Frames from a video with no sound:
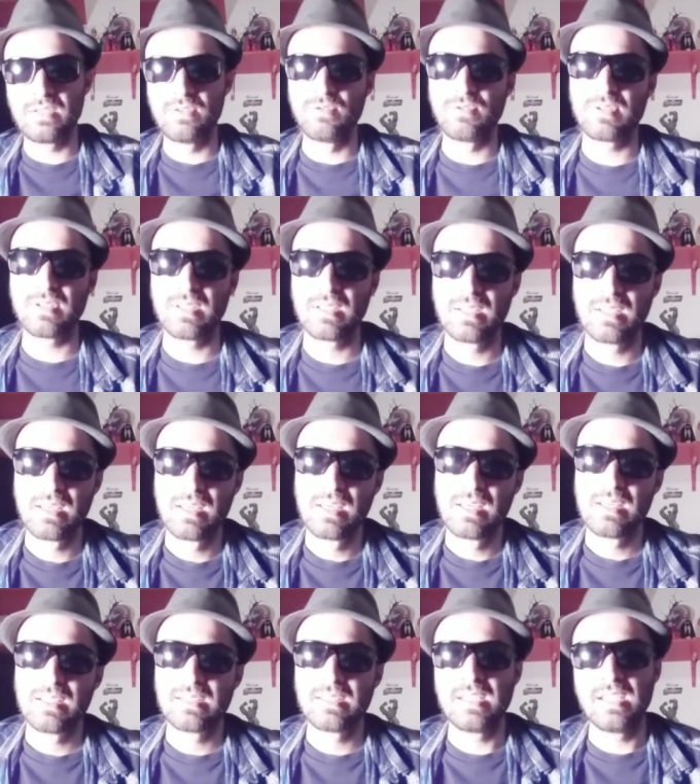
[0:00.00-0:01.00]
use
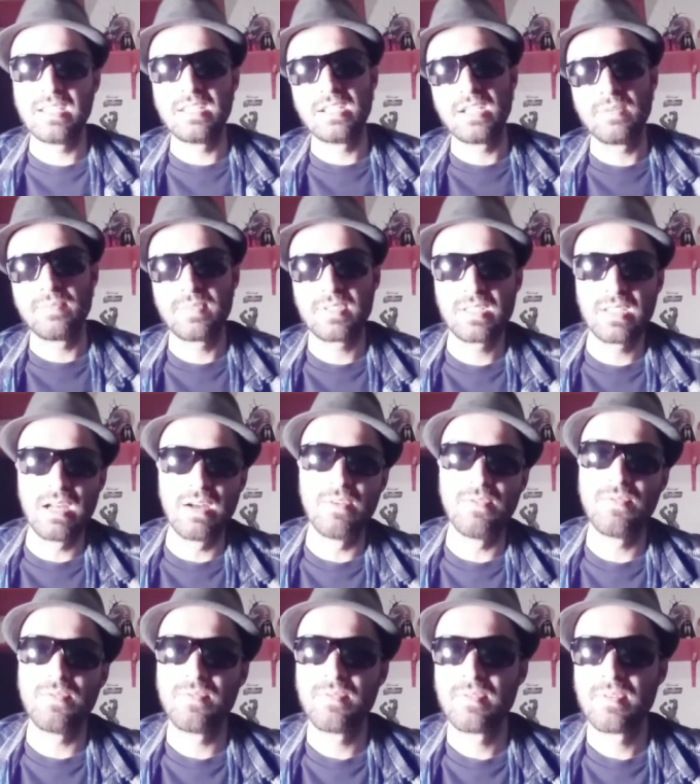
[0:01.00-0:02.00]
CG
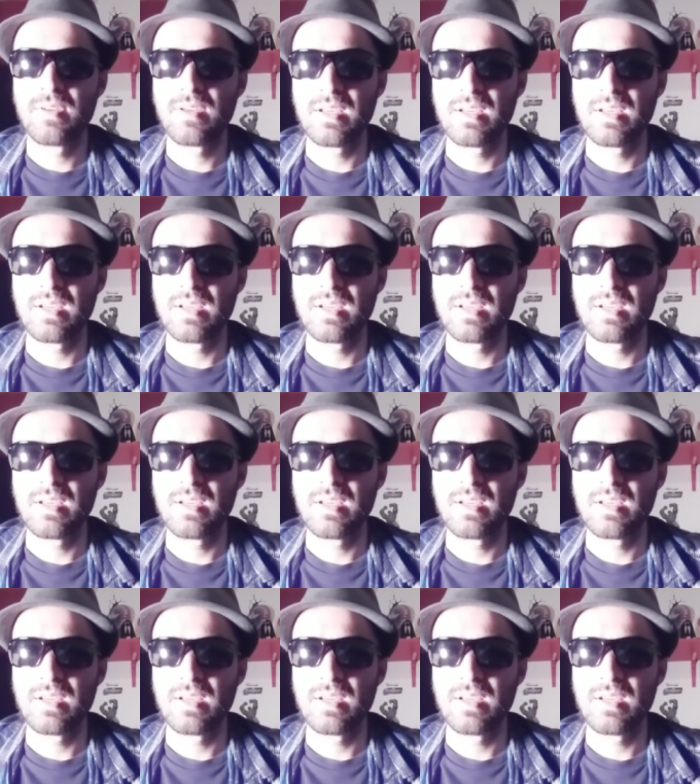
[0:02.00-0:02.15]
himself,